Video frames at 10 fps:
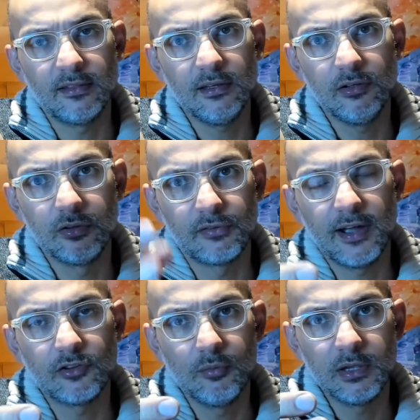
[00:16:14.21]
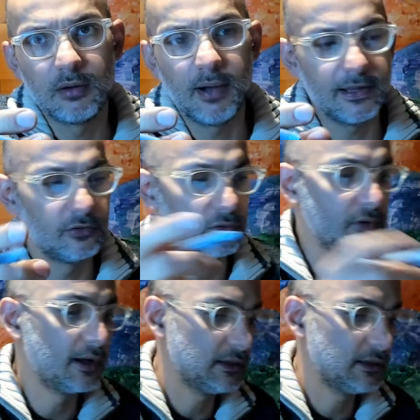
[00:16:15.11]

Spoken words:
you divide omega by 2, right? It's